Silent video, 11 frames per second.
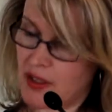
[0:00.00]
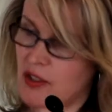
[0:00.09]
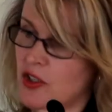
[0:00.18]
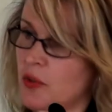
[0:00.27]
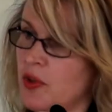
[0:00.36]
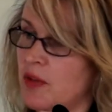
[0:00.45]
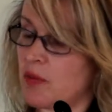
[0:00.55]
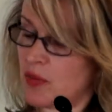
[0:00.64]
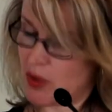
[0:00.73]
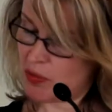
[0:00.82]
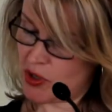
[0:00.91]
So with
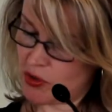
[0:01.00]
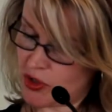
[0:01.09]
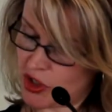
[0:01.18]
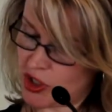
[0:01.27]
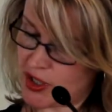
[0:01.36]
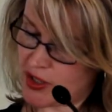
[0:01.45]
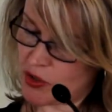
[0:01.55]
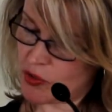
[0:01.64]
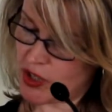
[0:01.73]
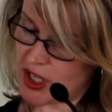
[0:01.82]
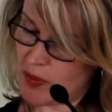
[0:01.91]
Amira, she's
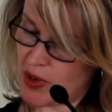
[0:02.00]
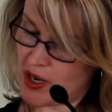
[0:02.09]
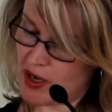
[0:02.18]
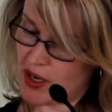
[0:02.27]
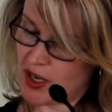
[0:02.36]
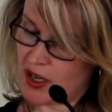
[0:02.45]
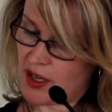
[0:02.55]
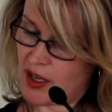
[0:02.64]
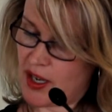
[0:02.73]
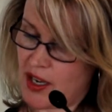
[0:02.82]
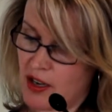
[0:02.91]
talking about
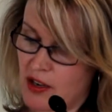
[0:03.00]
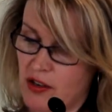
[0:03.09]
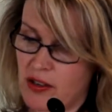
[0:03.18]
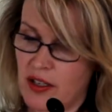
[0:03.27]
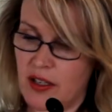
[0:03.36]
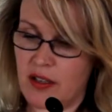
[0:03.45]
how